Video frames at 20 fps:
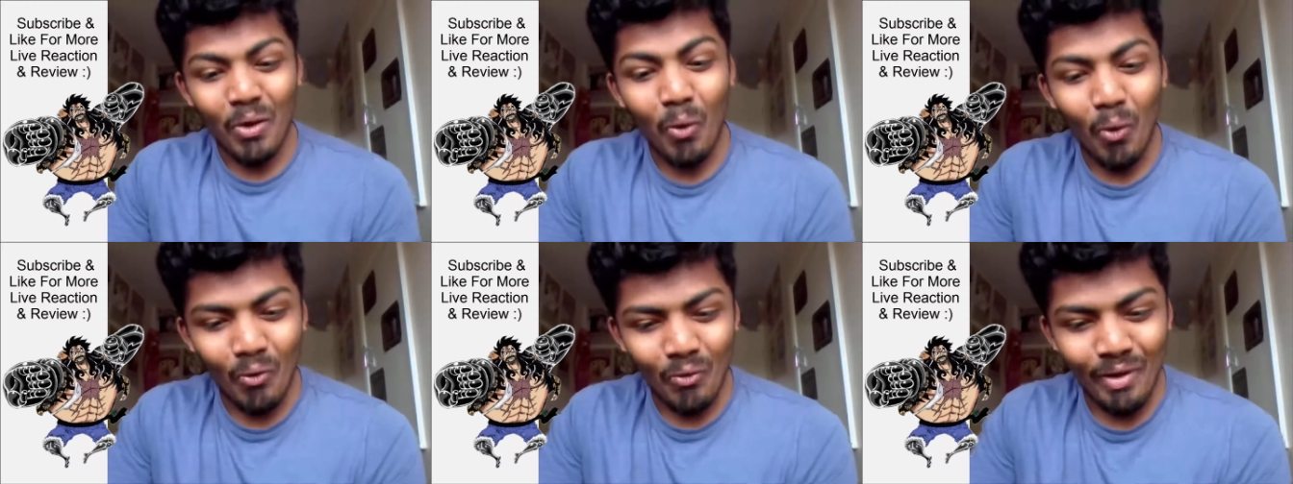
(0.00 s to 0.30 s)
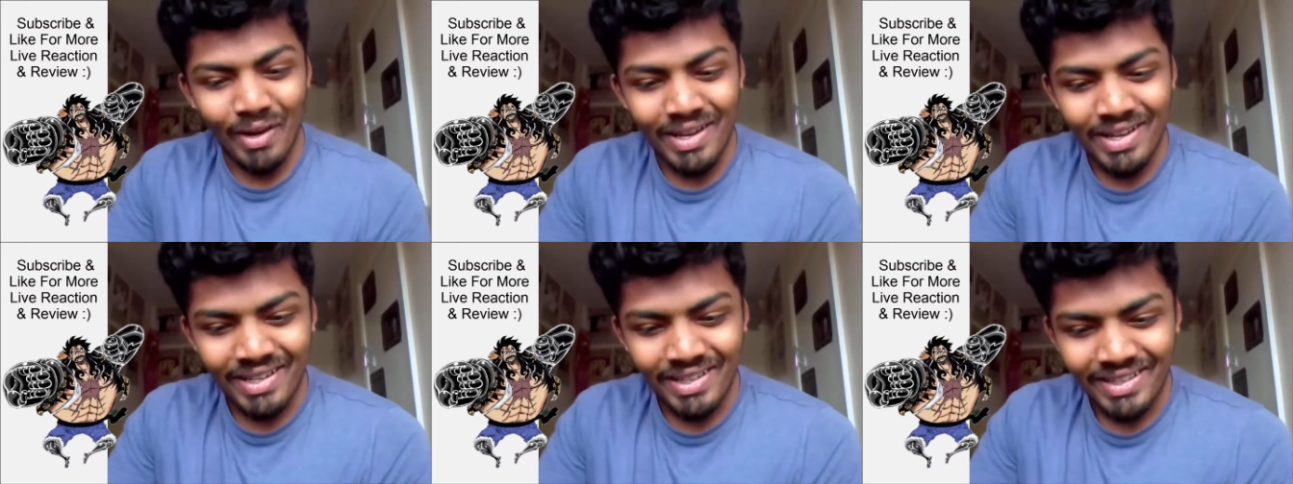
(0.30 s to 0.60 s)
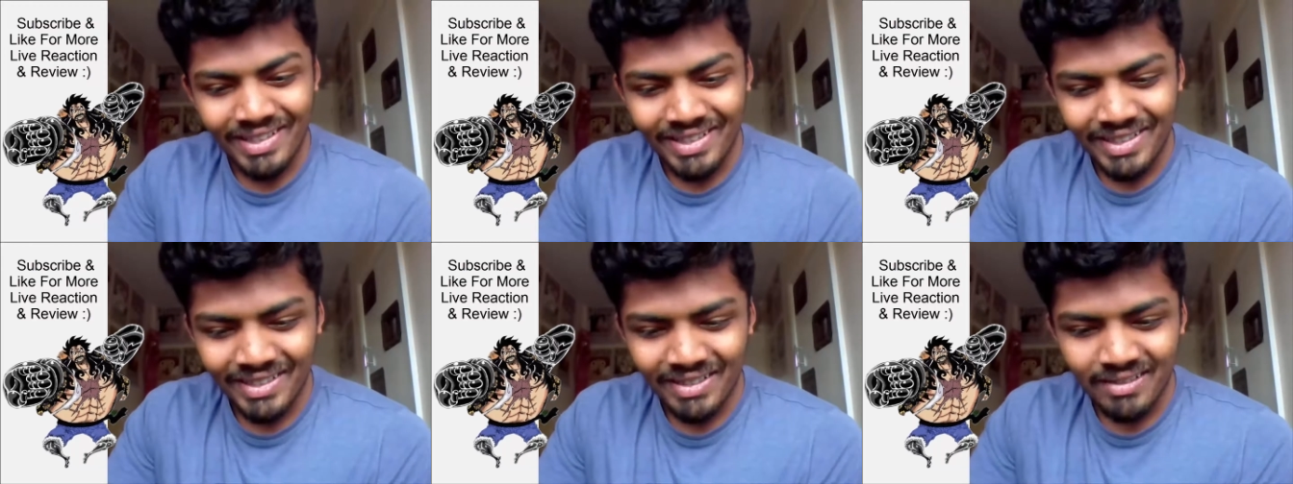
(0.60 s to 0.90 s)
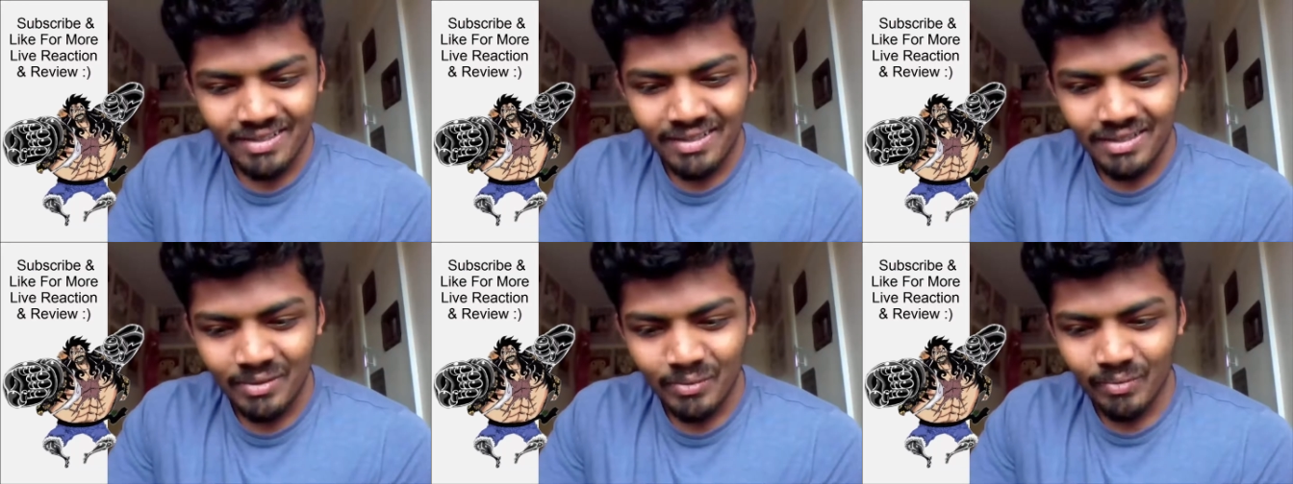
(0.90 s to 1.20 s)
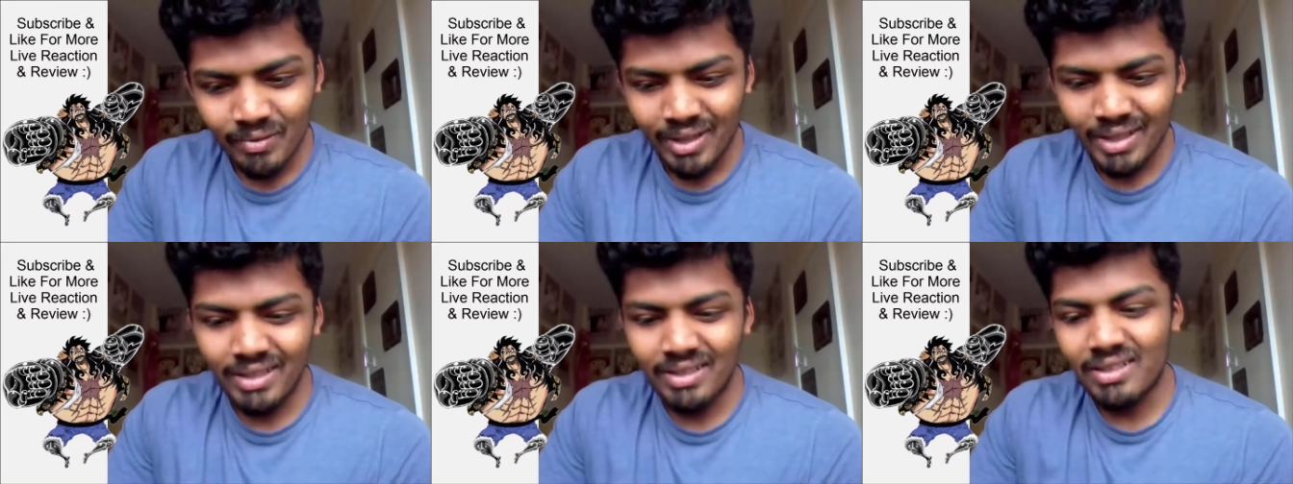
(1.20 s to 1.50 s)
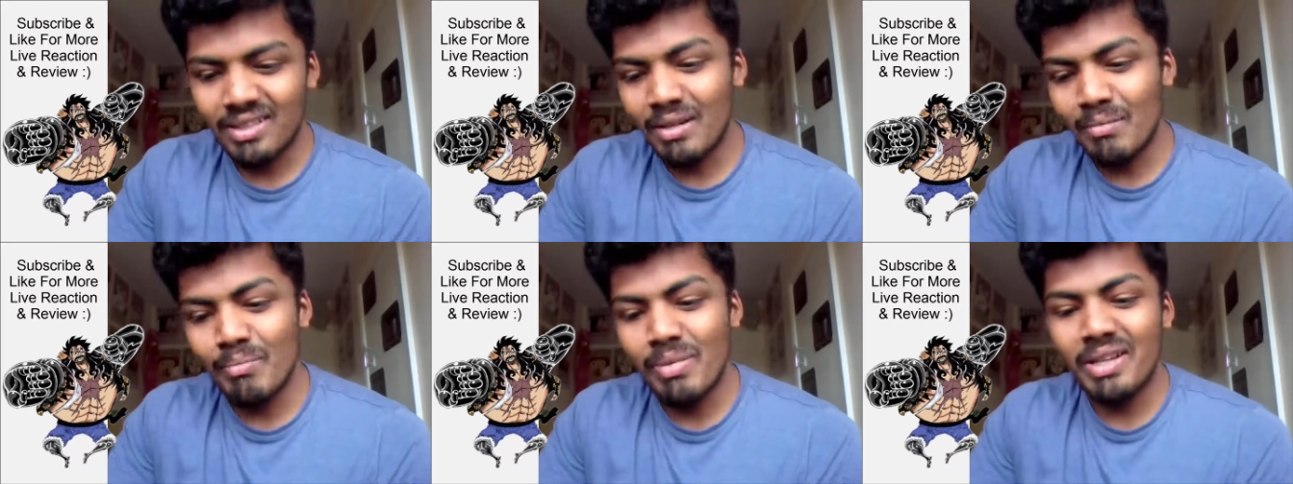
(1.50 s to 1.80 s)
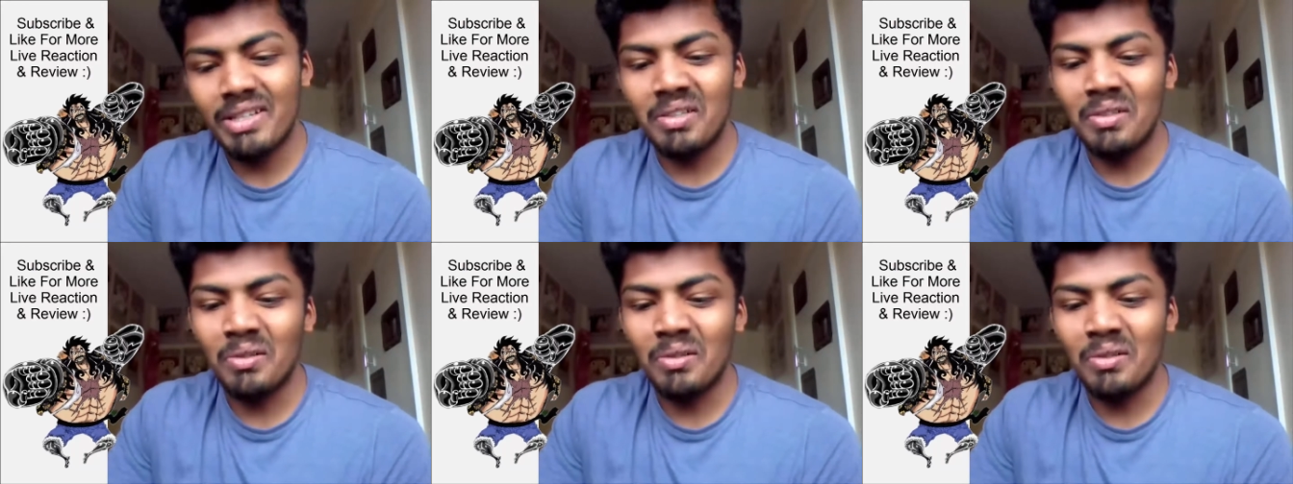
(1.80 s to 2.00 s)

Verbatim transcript: Oven, well, compared